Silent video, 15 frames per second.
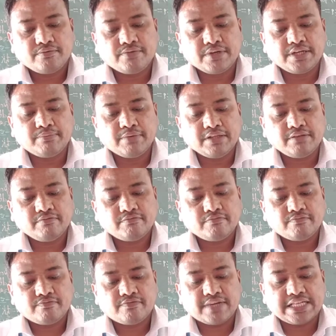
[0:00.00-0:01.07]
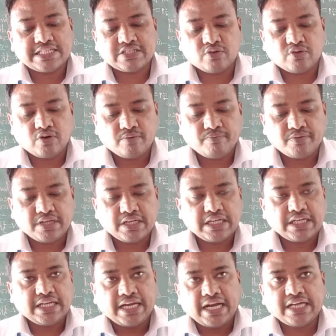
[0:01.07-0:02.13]
Wiedemann-Franz law.
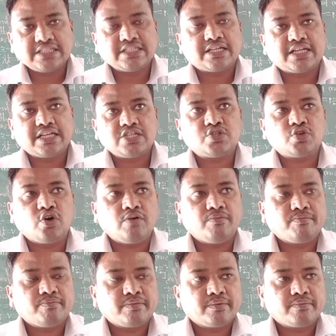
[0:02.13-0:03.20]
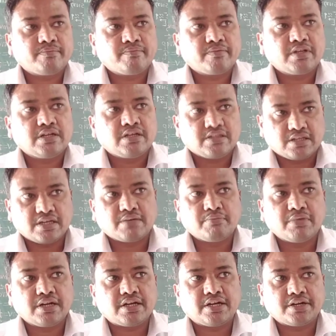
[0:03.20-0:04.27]
It is a ratio of
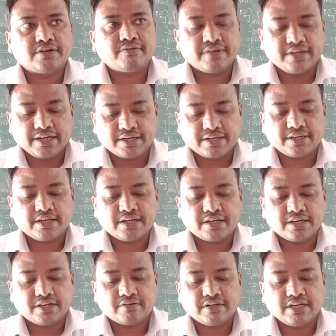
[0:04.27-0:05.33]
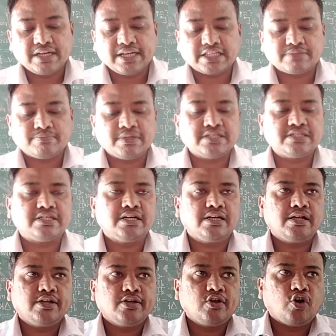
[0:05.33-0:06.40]
thermal conductivity to electrical conductivity. It explains the
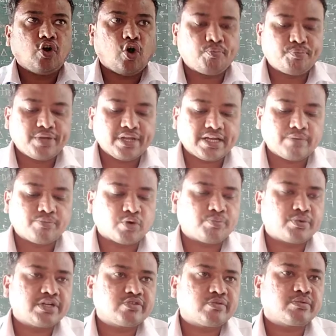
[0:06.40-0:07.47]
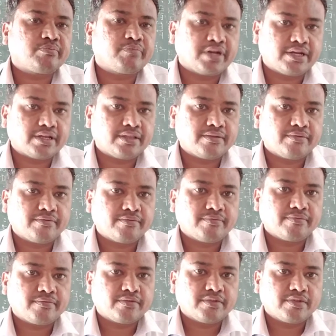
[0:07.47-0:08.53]
optical properties of the metal.
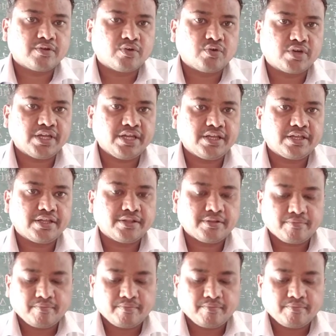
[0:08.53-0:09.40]
Okay.